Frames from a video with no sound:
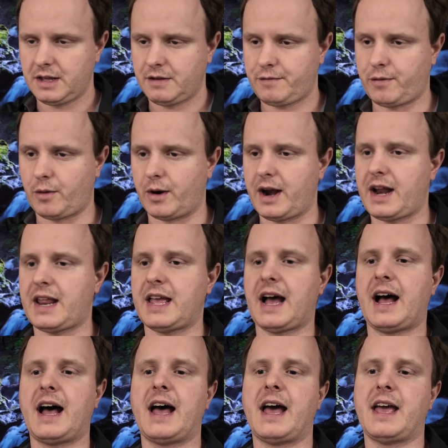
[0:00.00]

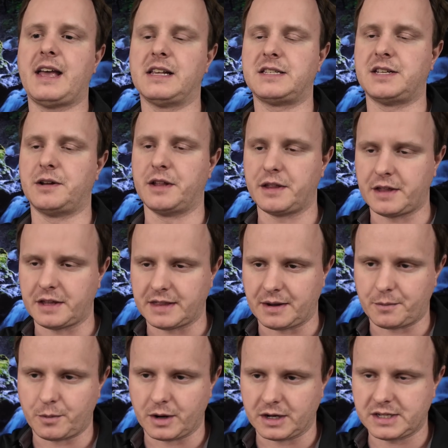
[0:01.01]
480i is the only thing
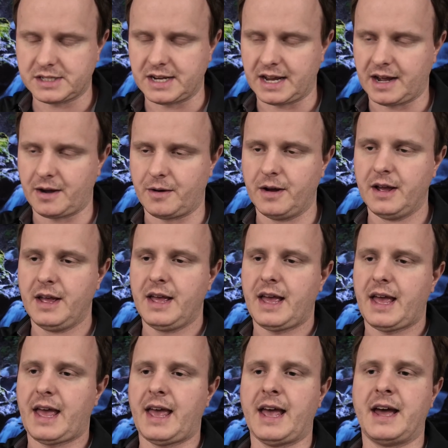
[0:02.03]
that works now,
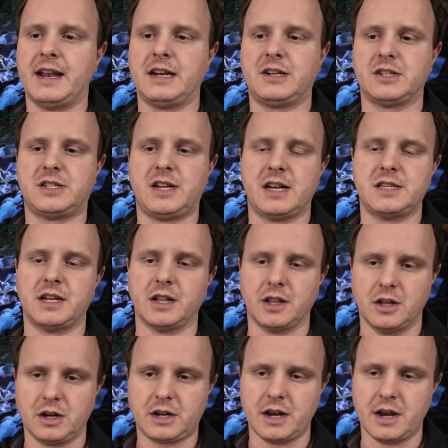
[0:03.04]
and it just doesn't
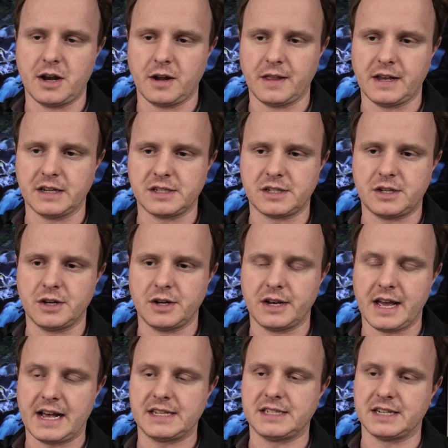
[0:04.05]
look nearly as good
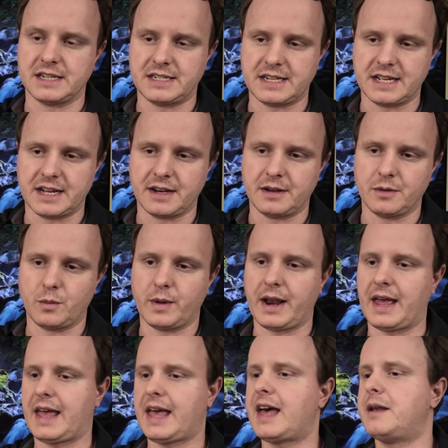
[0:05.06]
as it did when
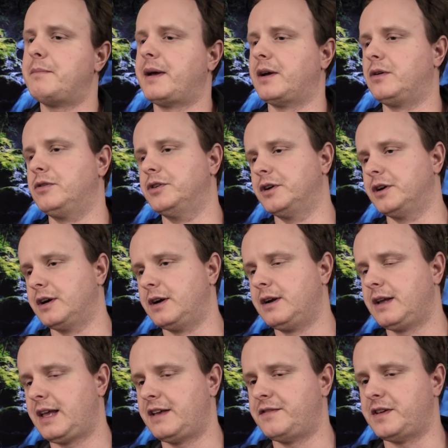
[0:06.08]
I had my
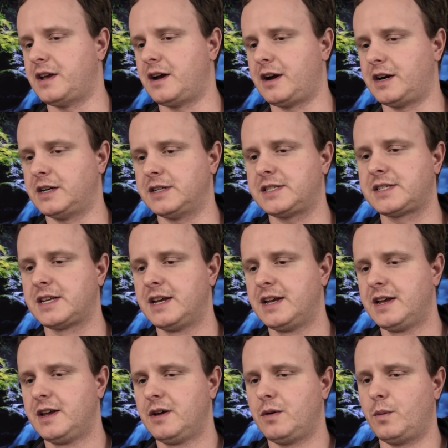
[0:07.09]
older AVRs,
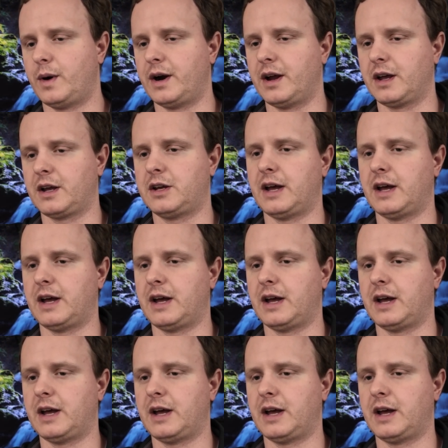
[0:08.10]
where